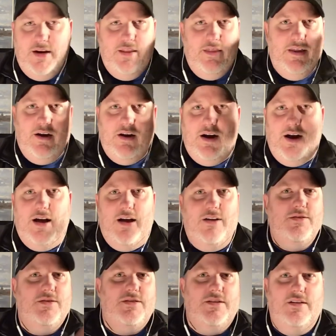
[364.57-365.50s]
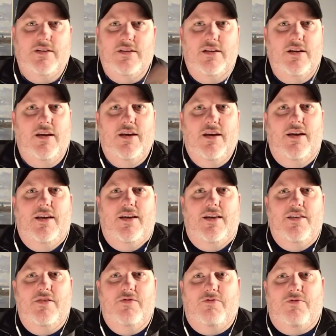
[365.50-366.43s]
in their house and
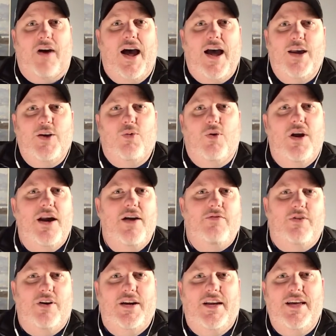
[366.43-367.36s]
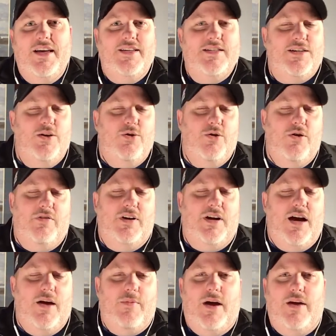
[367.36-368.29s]
find whatever it is, and whoever
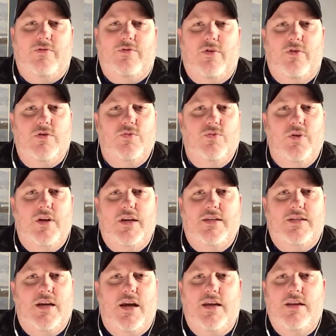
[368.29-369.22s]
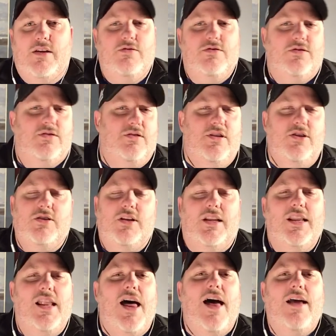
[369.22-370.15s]
got back first wins. There's a
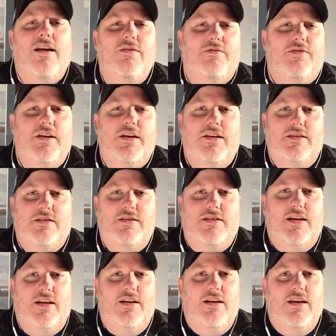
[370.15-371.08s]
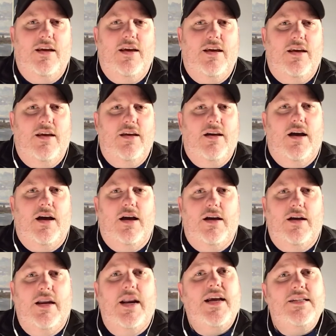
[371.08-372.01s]
lot of things that
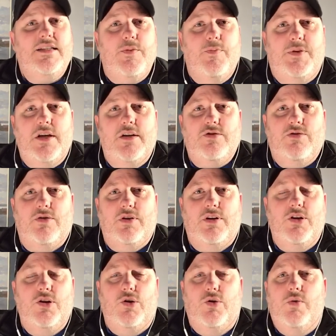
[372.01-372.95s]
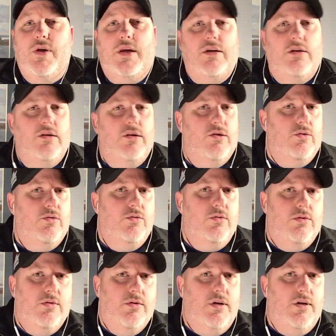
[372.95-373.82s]
it has the potential to do. We can do